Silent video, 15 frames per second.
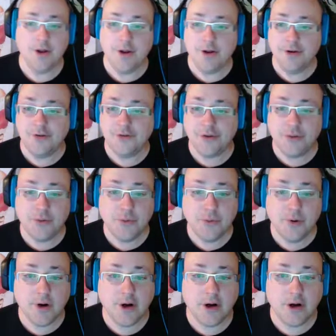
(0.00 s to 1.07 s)

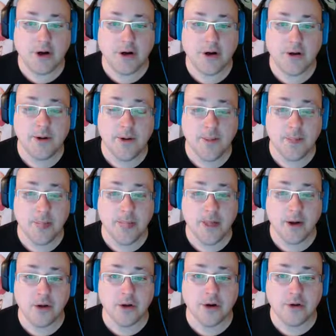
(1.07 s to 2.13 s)
So, I'm
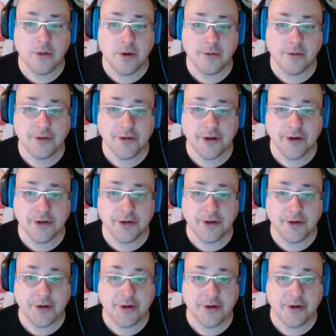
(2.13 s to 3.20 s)
gonna go over
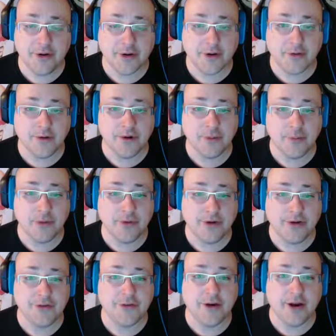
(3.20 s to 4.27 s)
the current
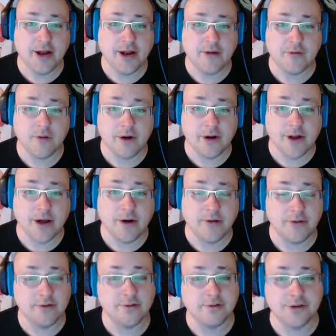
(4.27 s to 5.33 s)
abilities that I have right now,
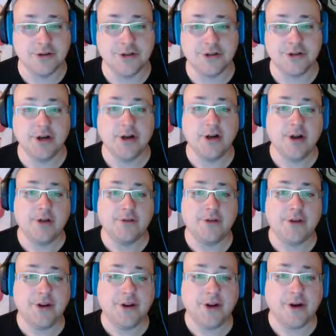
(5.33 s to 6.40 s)
which
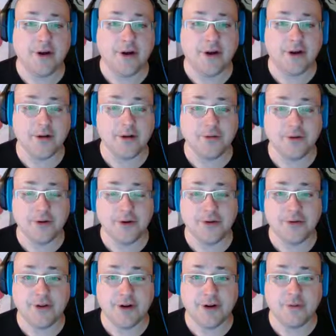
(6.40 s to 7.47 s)
you'll notice
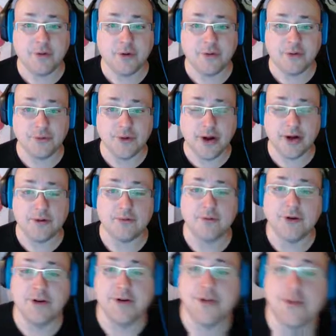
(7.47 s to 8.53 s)
that I've also kind of
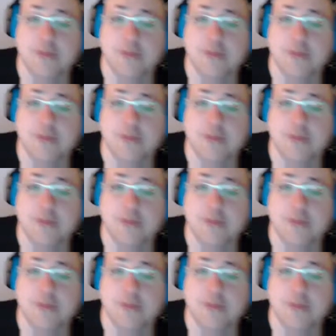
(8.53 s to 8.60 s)
redone the